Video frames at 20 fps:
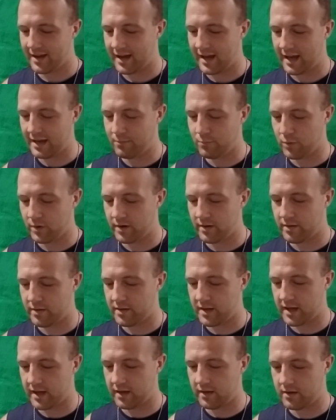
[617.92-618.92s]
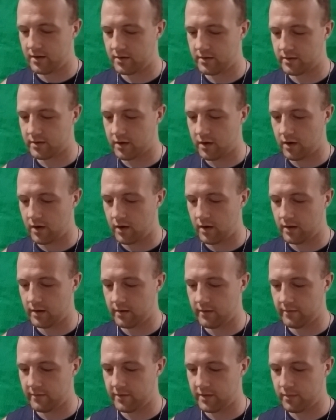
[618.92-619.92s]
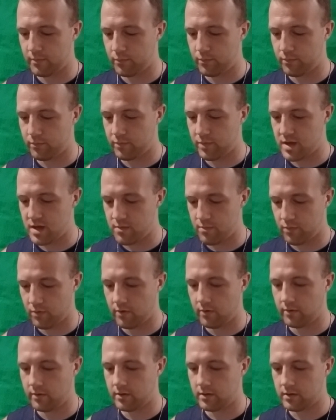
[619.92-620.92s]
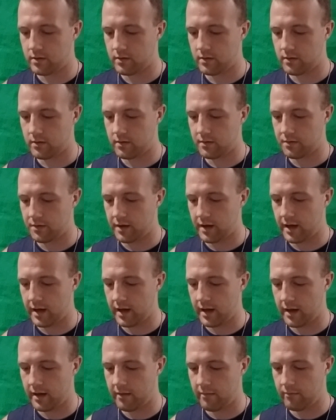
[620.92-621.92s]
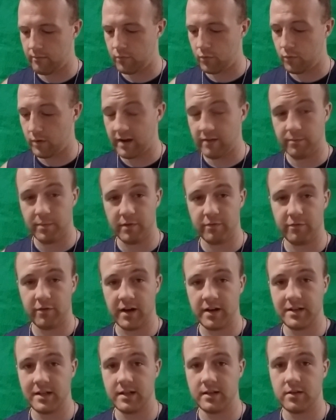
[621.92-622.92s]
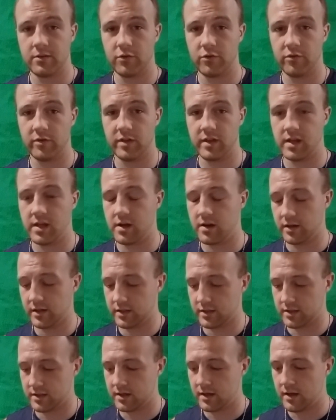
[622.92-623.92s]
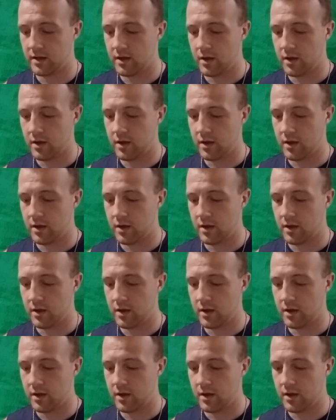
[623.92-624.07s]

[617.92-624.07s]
I want to thank all of the people who I've befriended over the years,